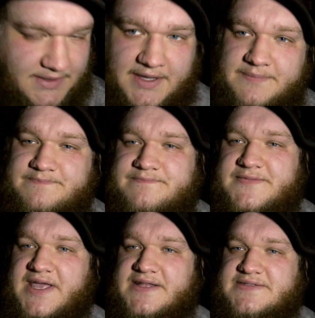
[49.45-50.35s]
Yeah,
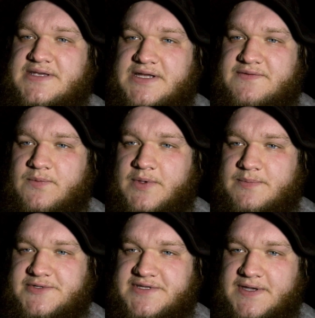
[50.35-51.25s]
that's kind of a
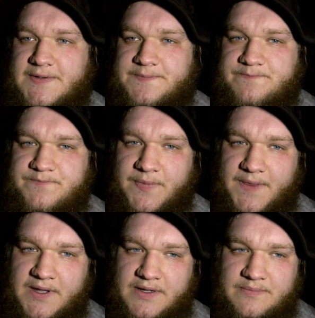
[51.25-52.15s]
big mistake.
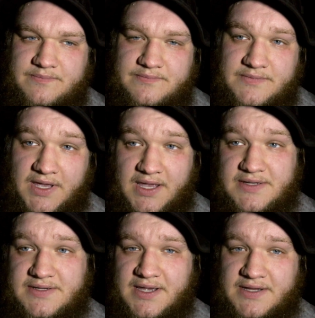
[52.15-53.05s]

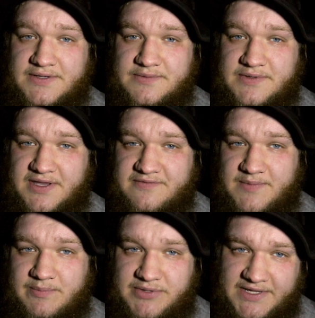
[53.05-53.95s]
And I don't have
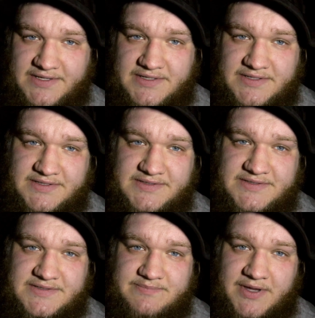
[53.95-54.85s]
my plate
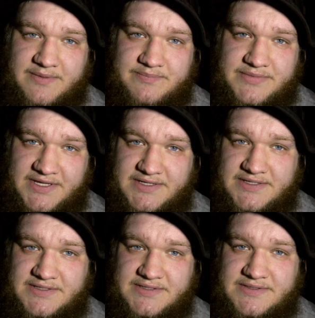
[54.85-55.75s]
because my plate
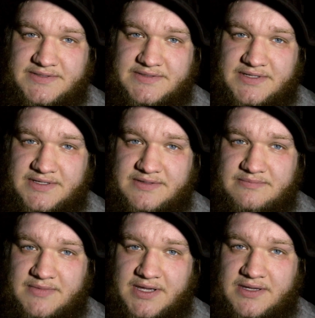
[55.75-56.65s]
is
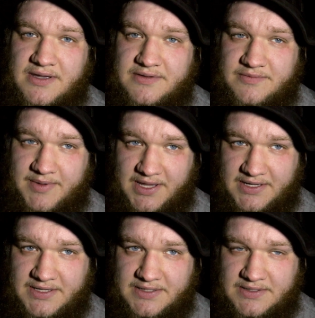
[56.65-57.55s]
in my other
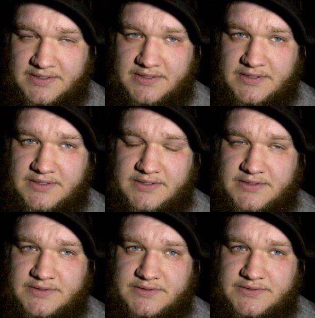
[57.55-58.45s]
bag.
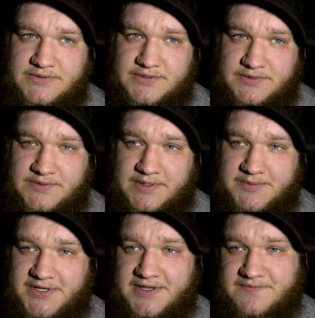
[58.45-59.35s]
So
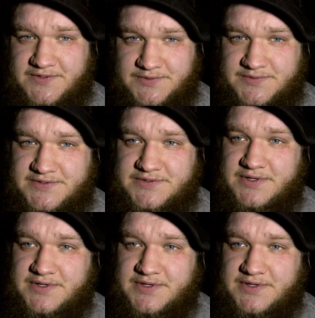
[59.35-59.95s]
I'm going to have to use the